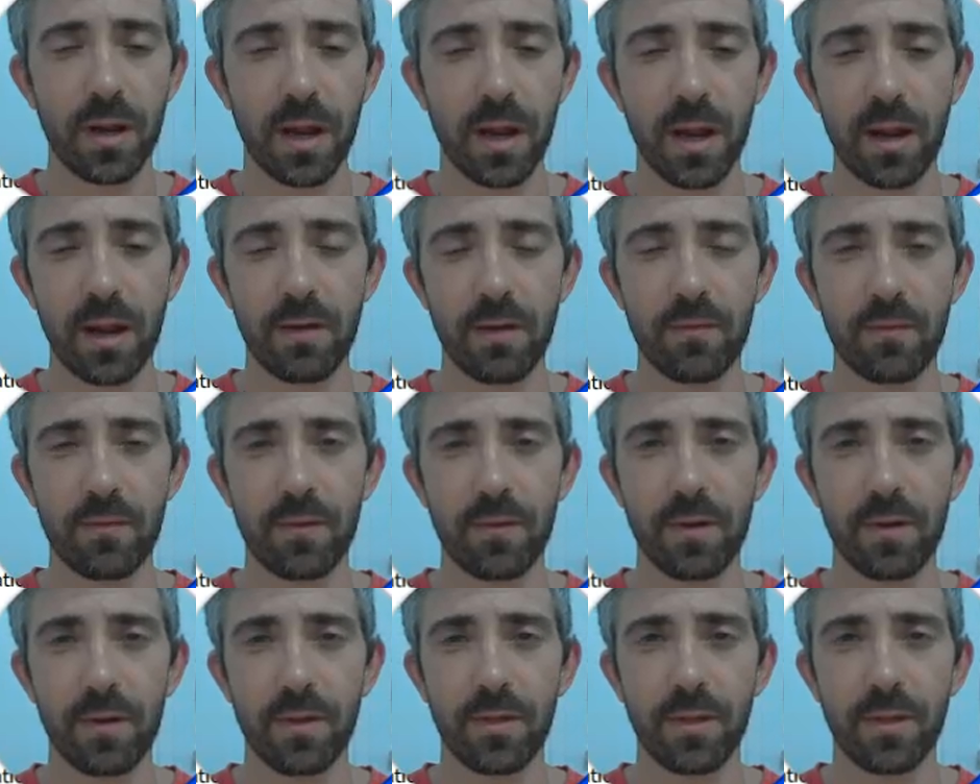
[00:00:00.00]

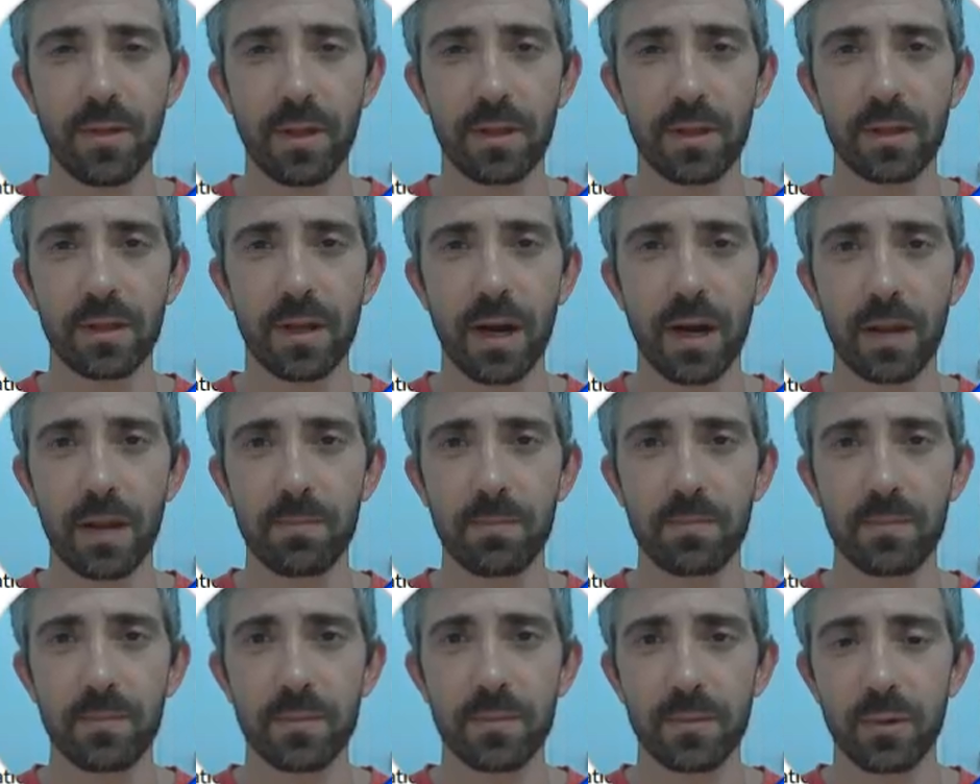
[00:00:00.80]
everything that
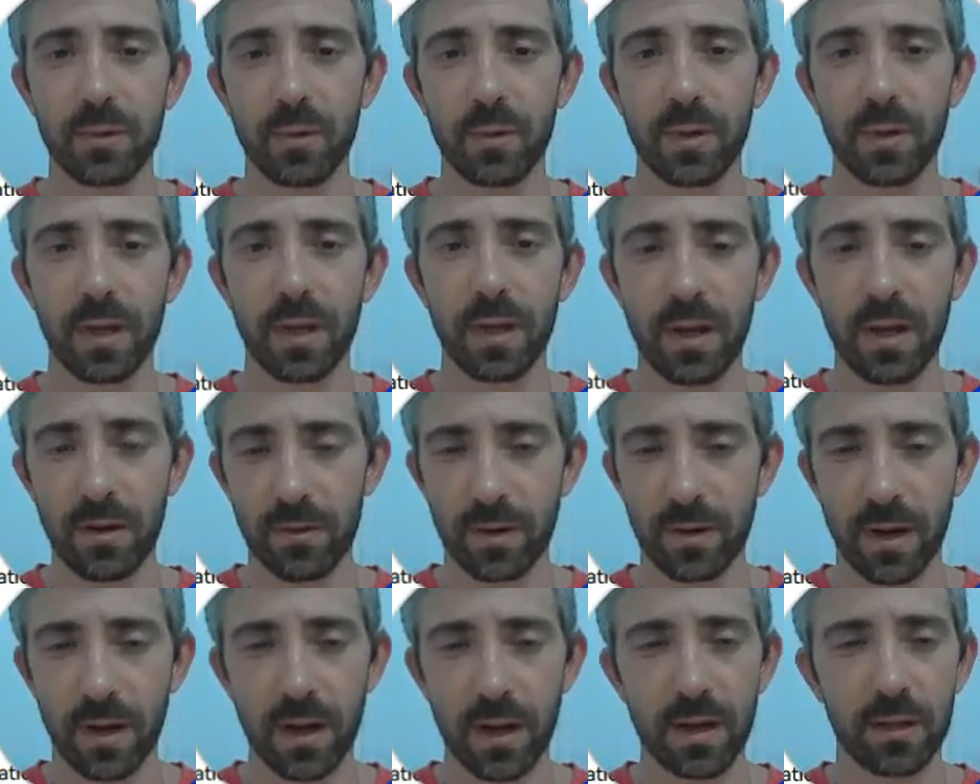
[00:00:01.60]
I'm doing
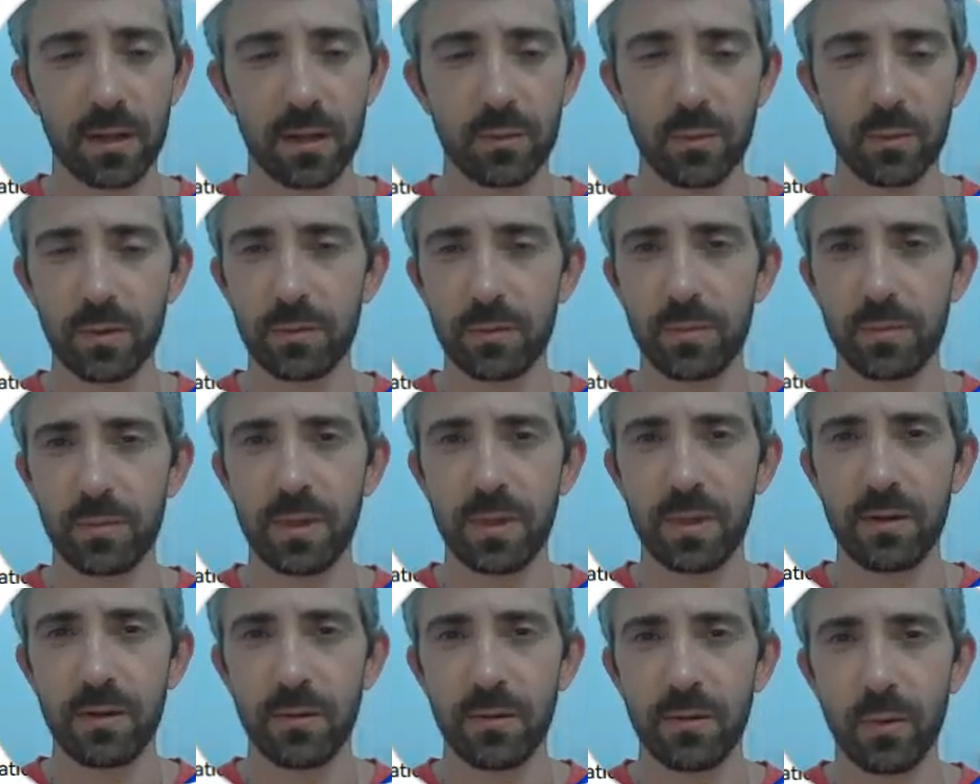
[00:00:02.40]
here. Okay, it will
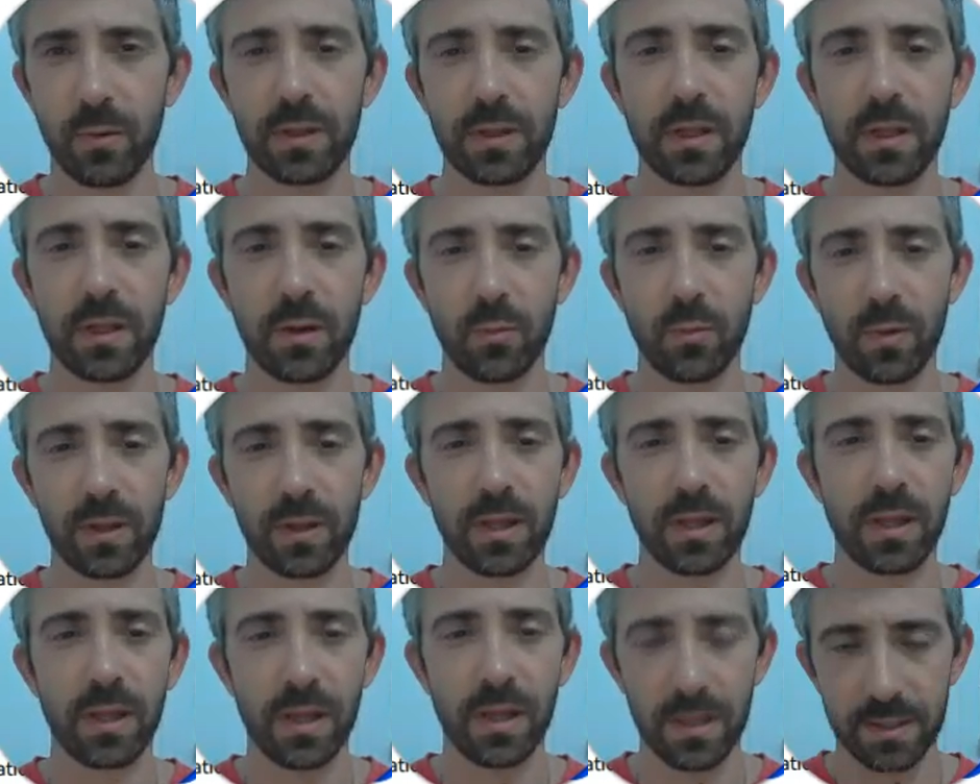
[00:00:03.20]
be
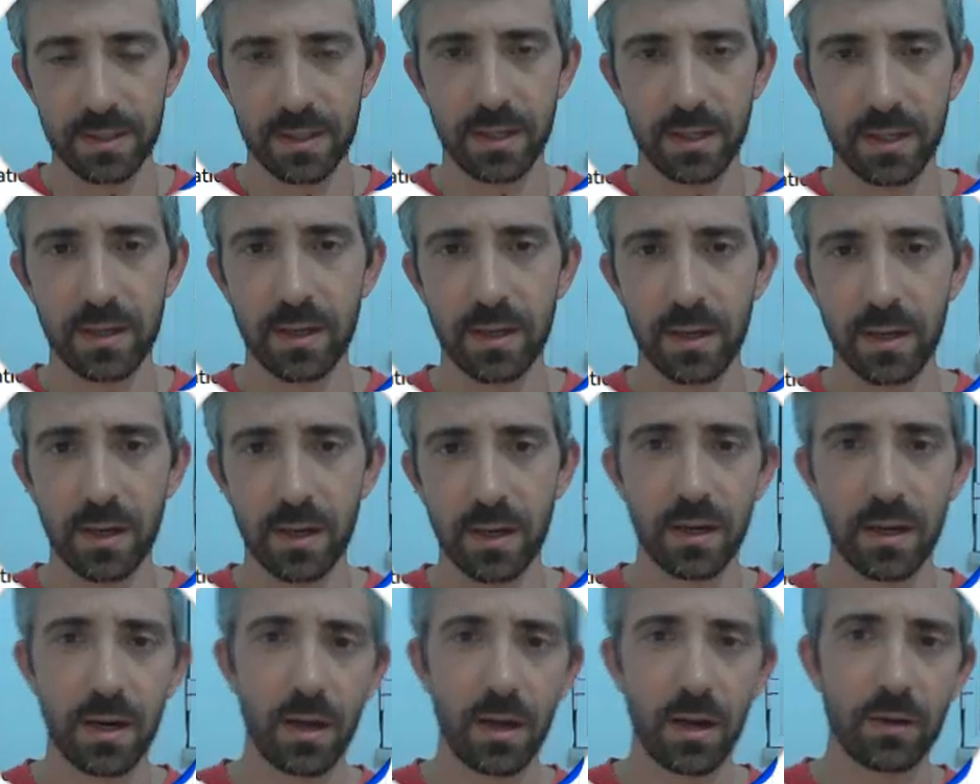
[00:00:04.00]
really easy.
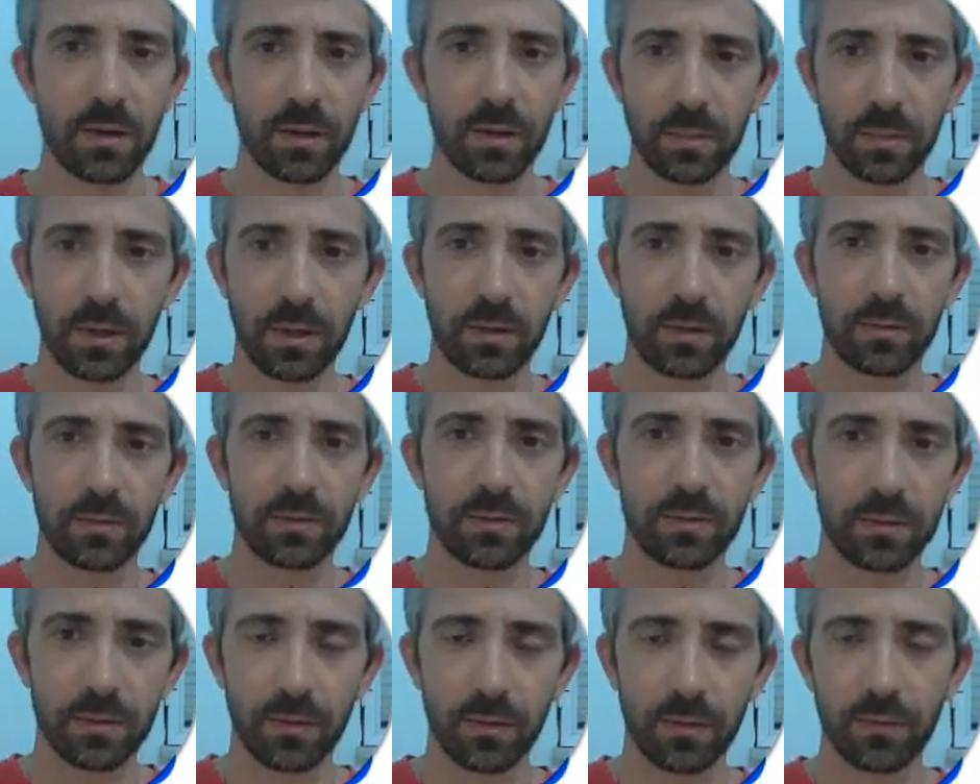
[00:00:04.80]
Now
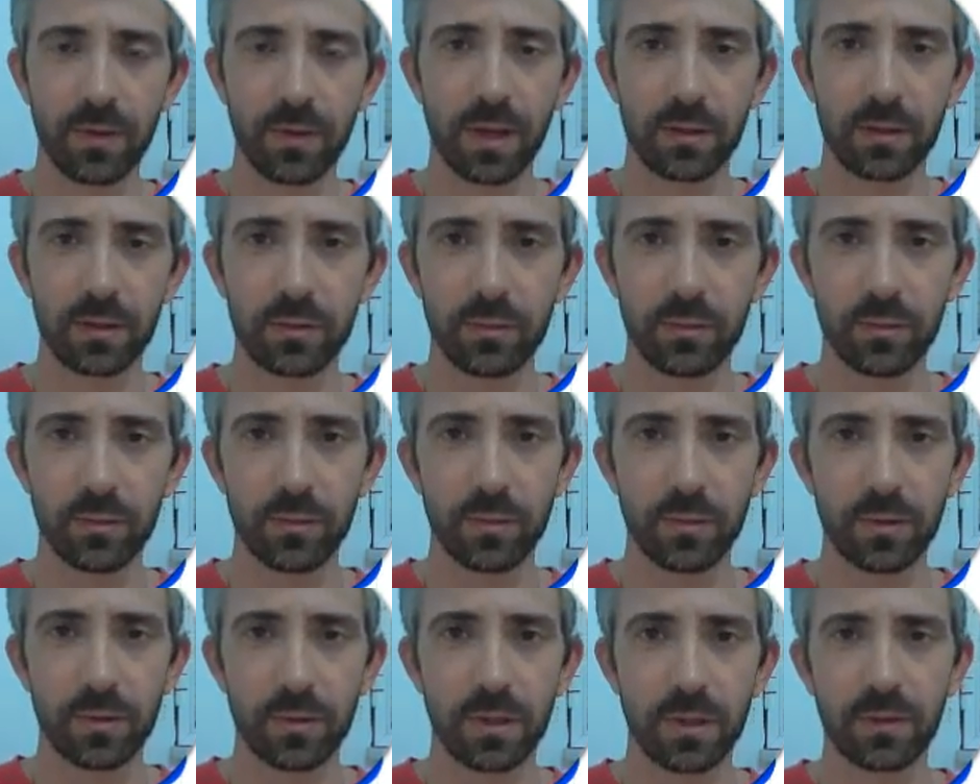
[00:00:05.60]
don't forget
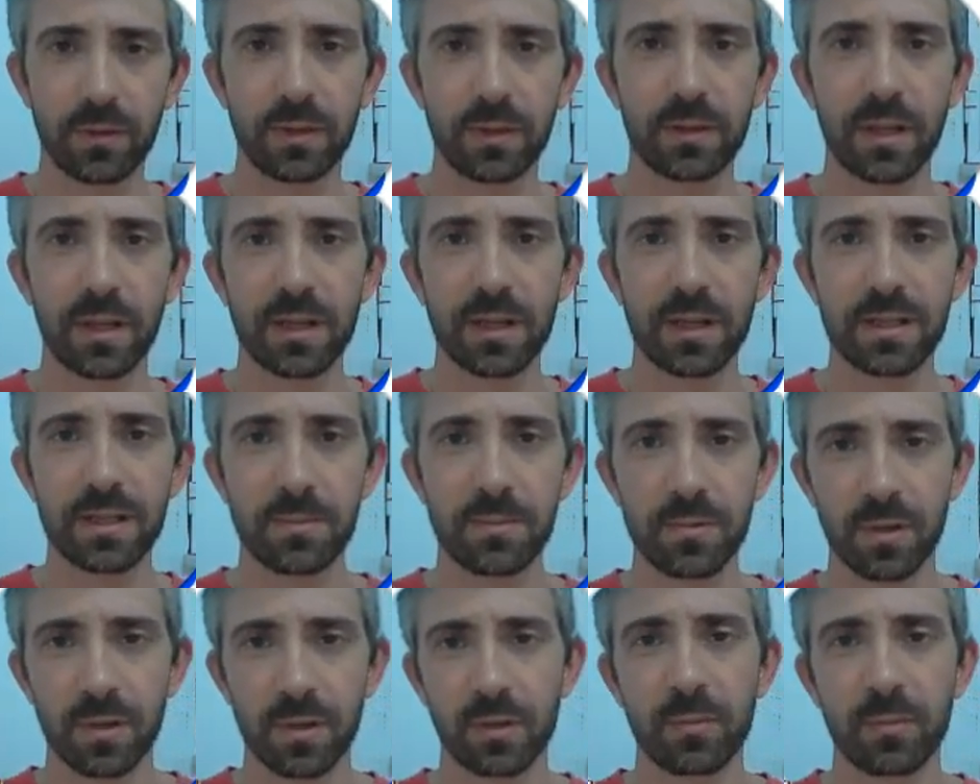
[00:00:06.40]
to give a like,
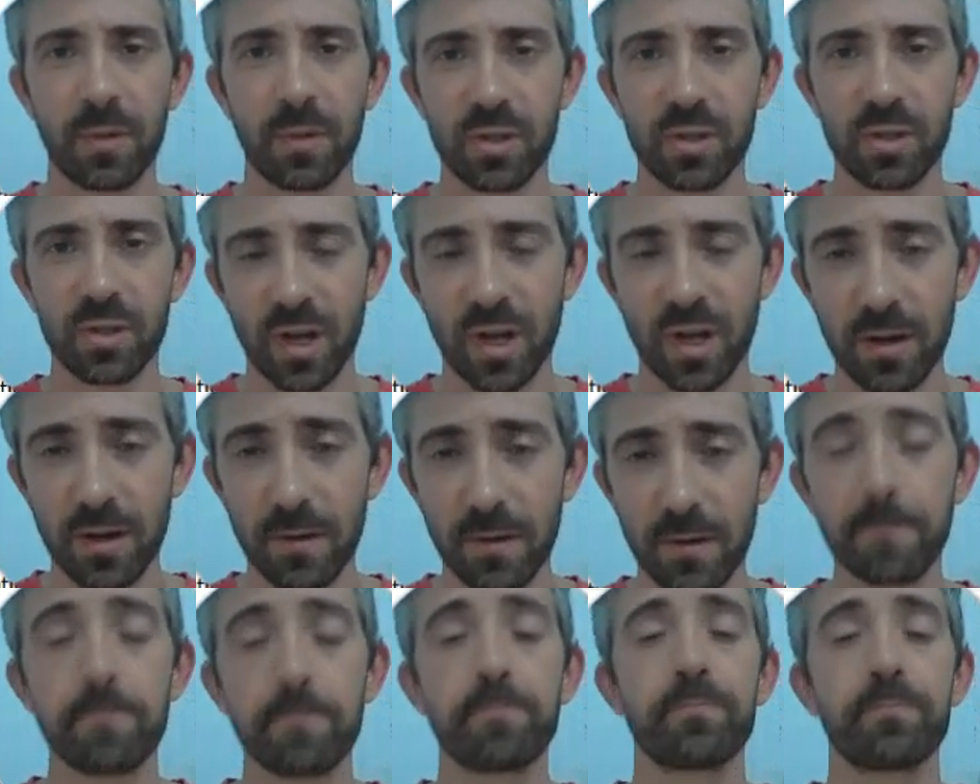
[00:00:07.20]
subscribe to my channel.